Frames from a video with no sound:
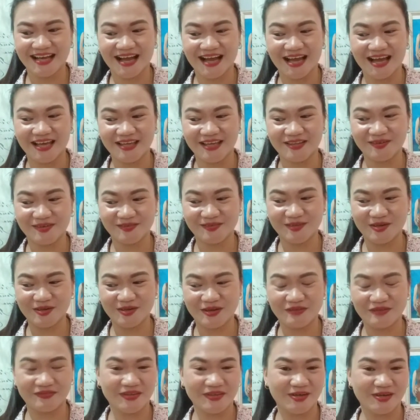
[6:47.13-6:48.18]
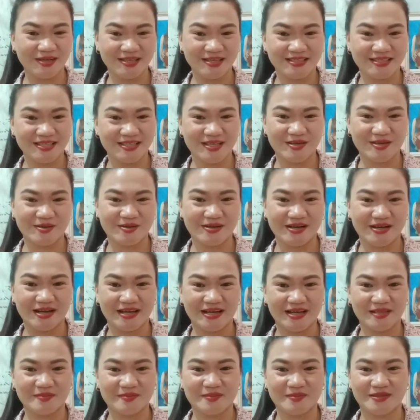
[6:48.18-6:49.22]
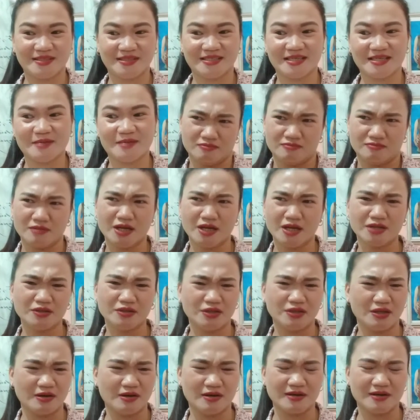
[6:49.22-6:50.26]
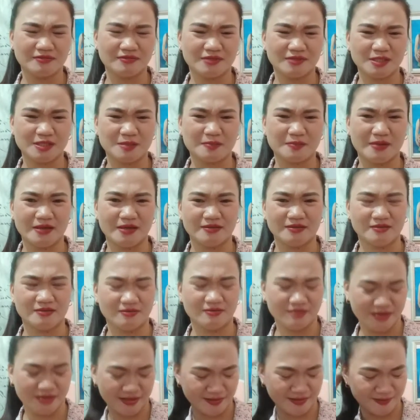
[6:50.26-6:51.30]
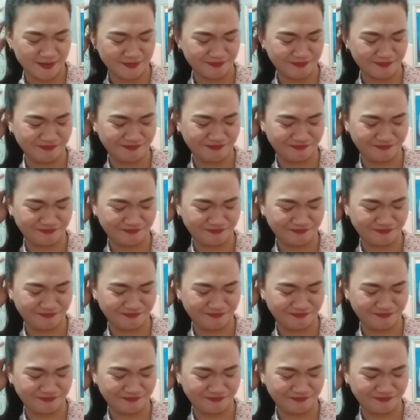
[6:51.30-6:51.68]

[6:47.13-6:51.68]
I don't know if they're listening or not, but I don't know how to explain to you guys.